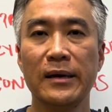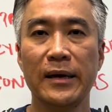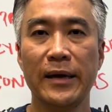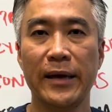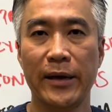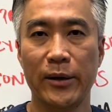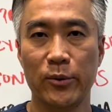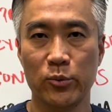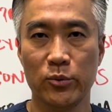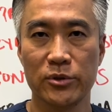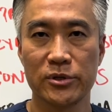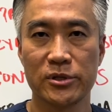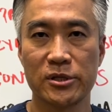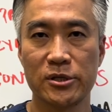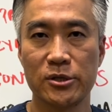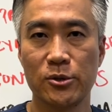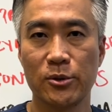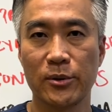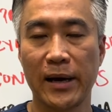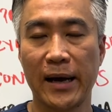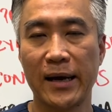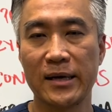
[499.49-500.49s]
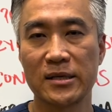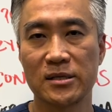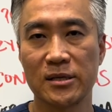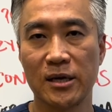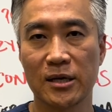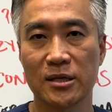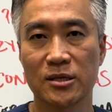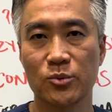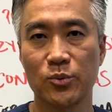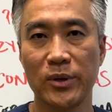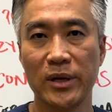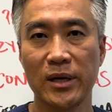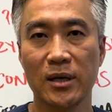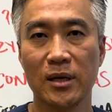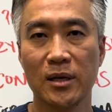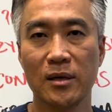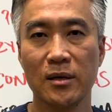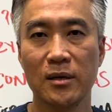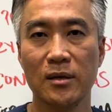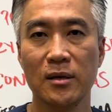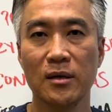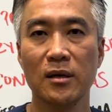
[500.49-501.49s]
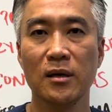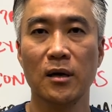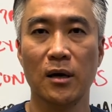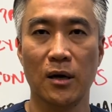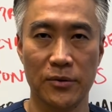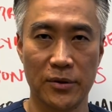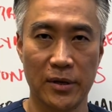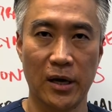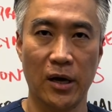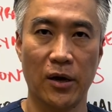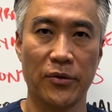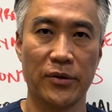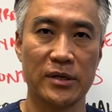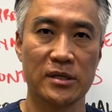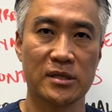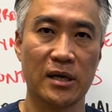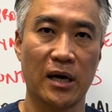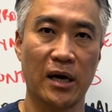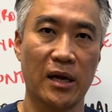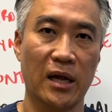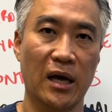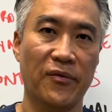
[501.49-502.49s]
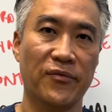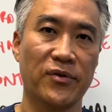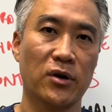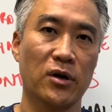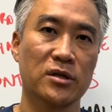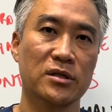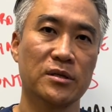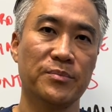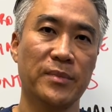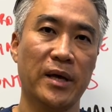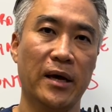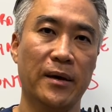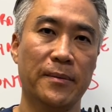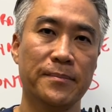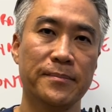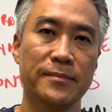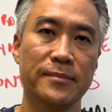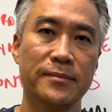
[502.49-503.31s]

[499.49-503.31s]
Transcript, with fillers: And we'll see you guys next week on the healthy side. Have an awesome day.